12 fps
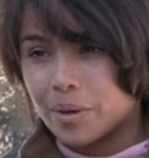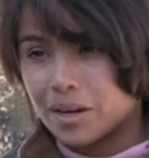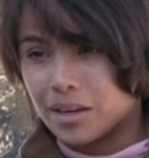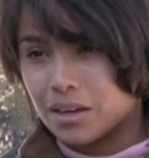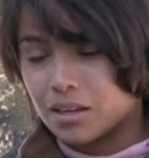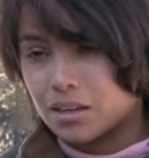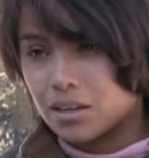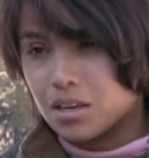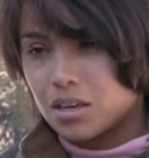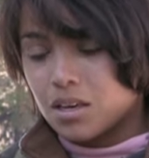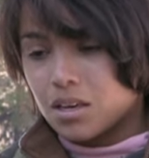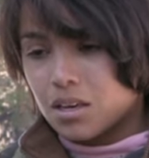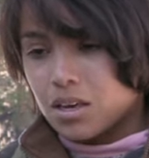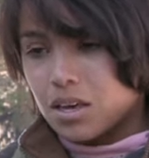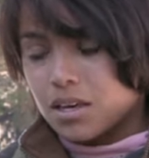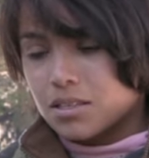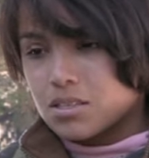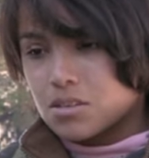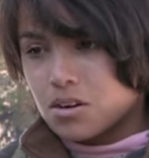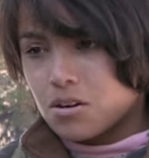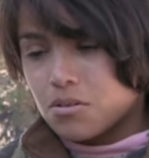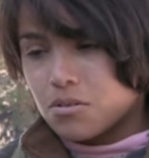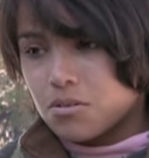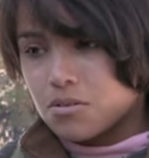it again. And
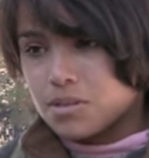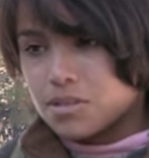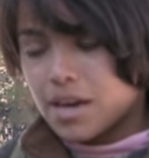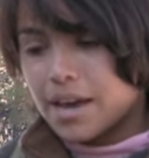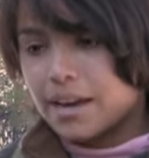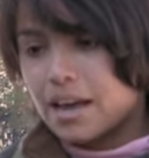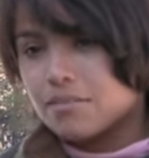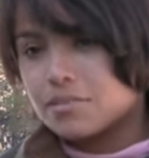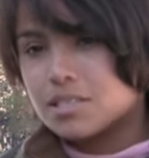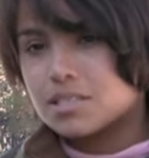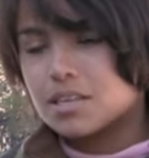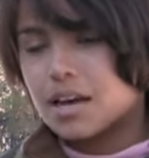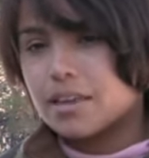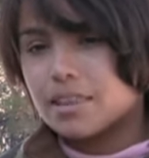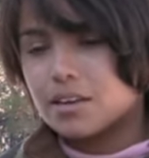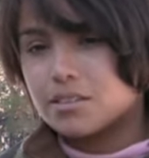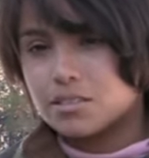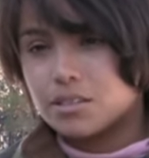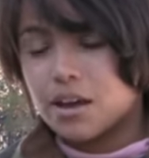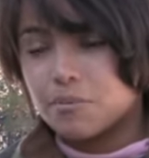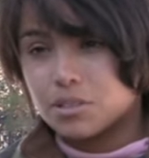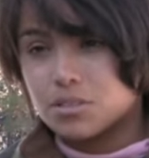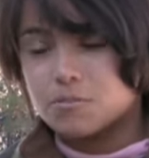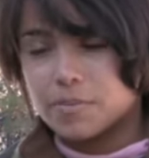so I'd have this guy that
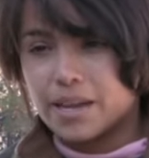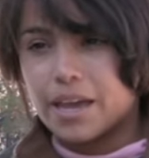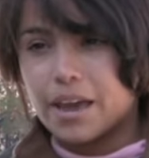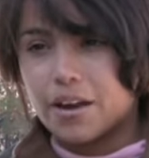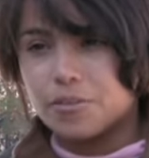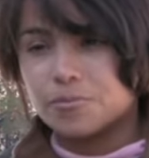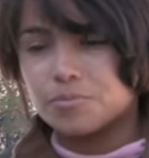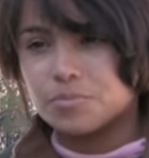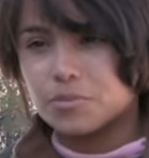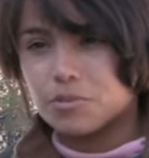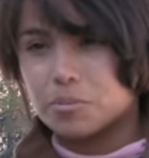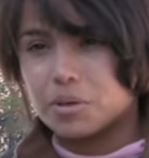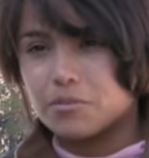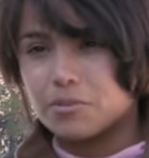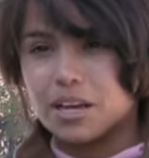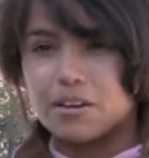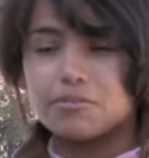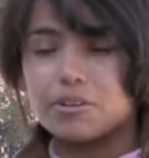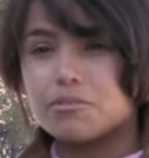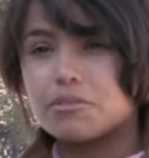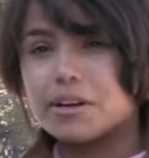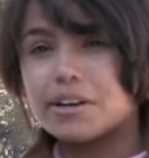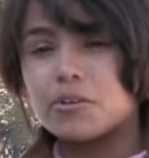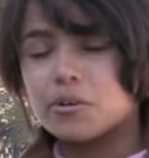would do my hair for me
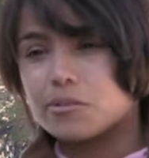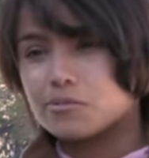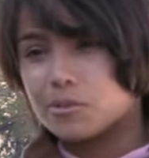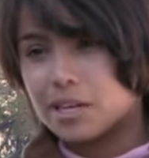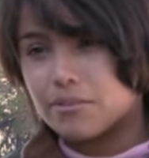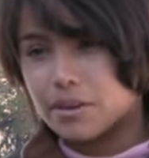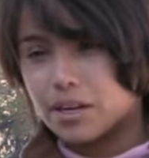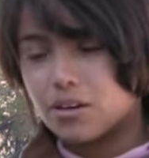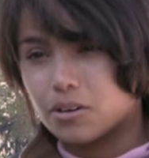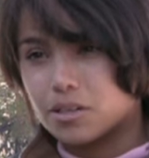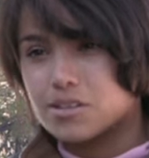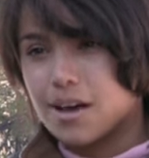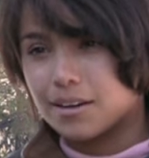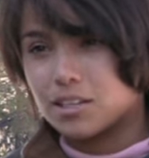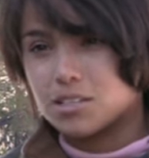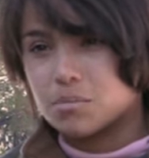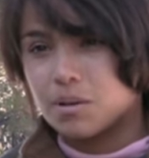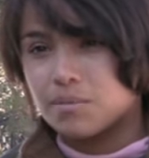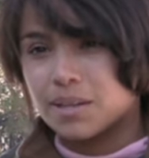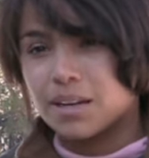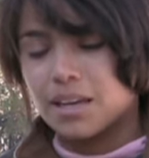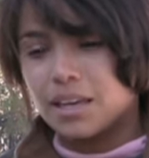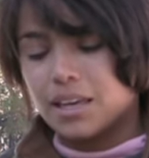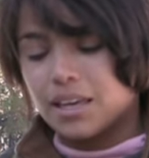whenever I go to a doctor's appointment.
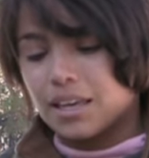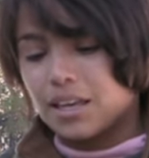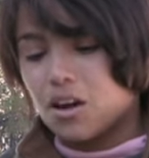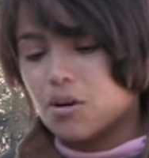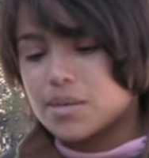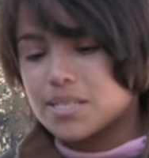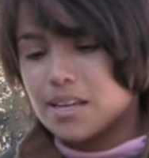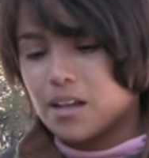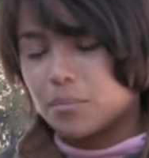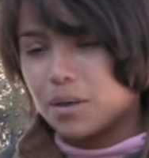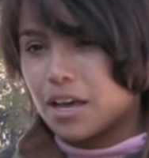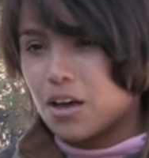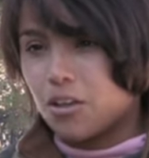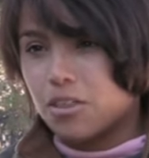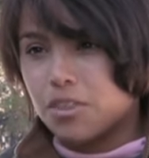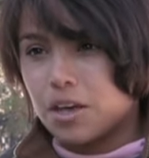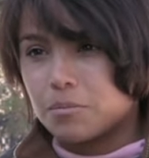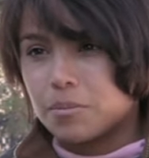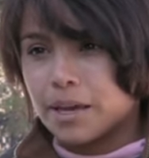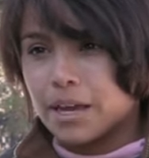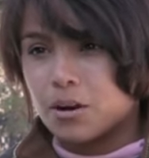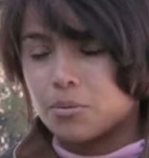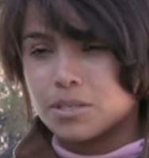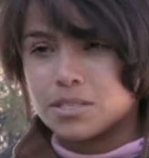He'd always tell me how thin my
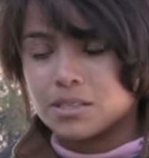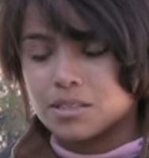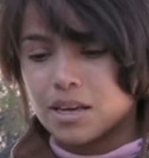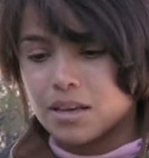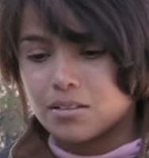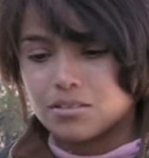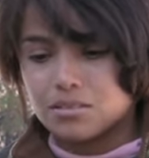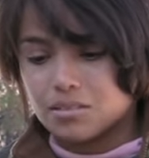hair was, and that